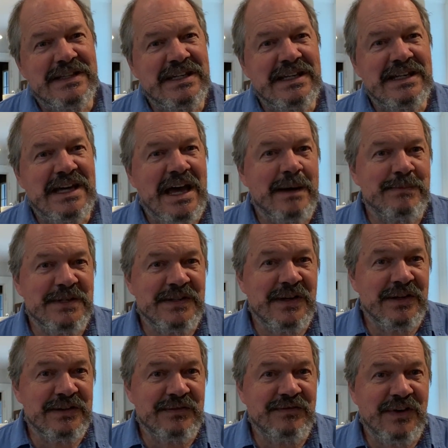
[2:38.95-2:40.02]
the
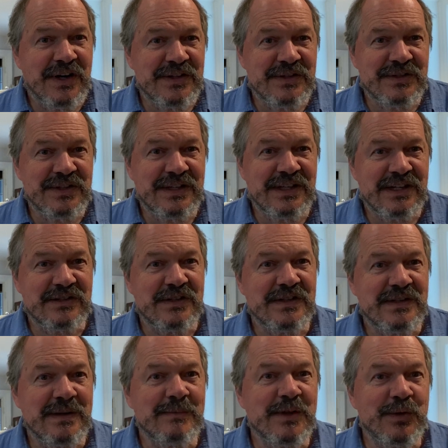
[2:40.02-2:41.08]
Apostolic Fathers collection,
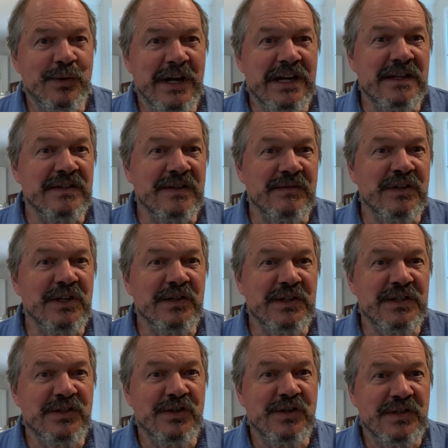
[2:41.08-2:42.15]
some of the writings of the
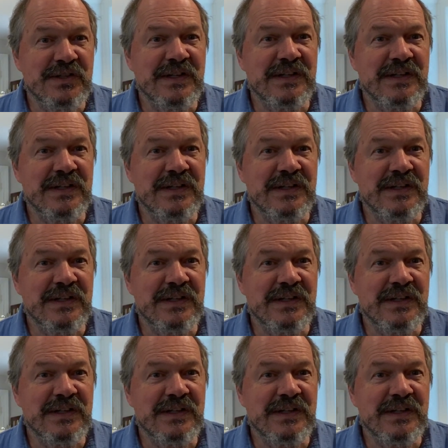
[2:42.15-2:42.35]
early church